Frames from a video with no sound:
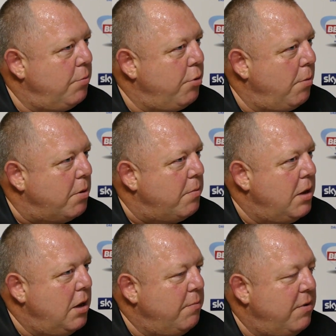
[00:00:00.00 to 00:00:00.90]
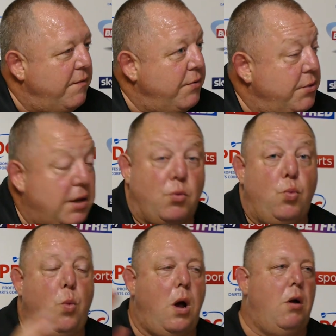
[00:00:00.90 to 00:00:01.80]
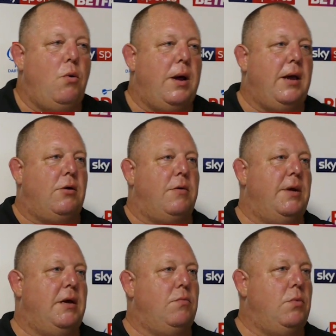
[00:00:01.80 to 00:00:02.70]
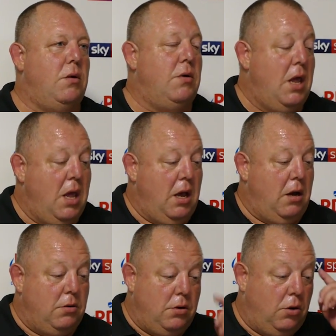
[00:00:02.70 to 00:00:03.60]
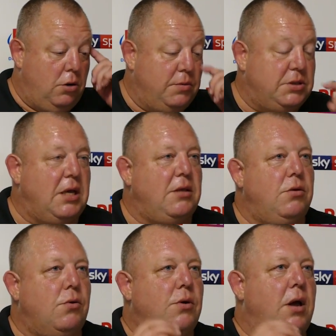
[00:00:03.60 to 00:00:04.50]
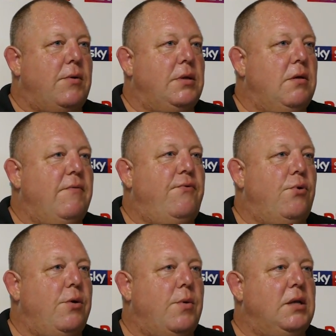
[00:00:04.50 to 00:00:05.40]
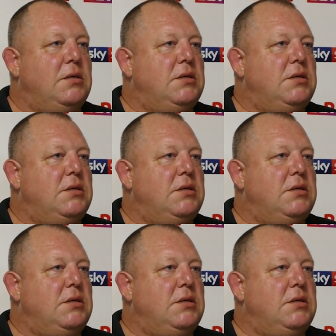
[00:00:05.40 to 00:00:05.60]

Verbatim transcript: a problem. But if you think, whoa, hang on a minute, whoa, all of a sudden you're going 41,